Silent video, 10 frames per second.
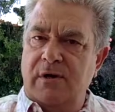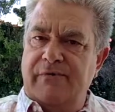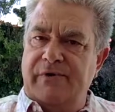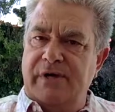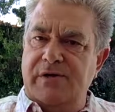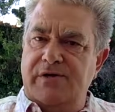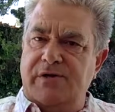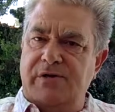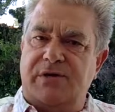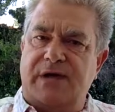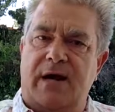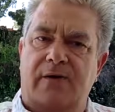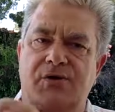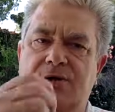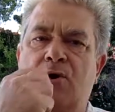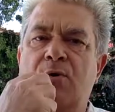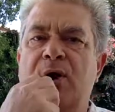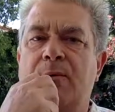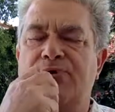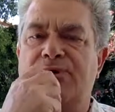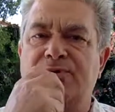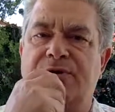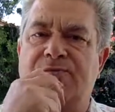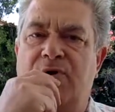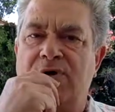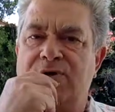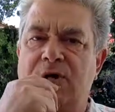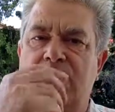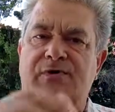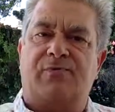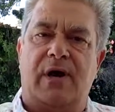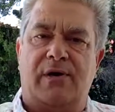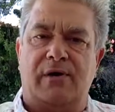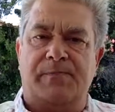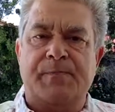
For instance, how did you go about producing Rod's last record